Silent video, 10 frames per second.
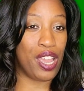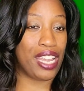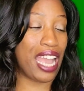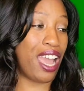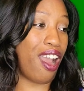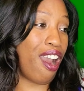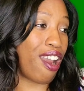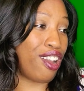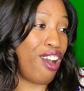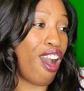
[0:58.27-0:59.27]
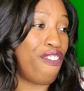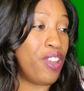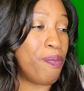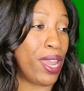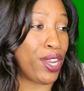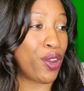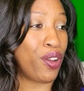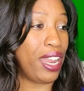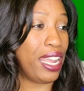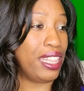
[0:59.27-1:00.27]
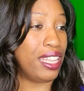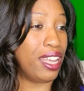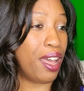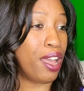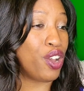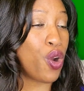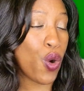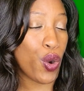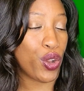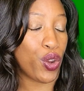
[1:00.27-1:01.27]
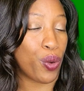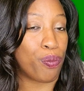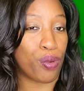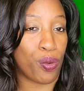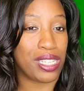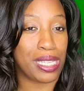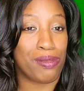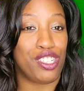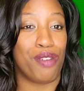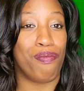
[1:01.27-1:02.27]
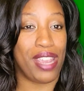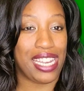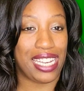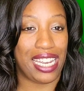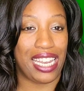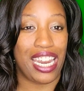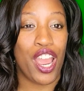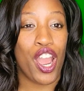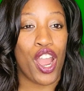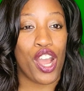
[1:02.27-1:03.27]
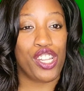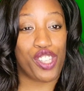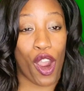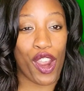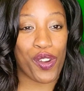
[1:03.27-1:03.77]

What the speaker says: Got our coffee maker in the corner brewing some Jamaican dark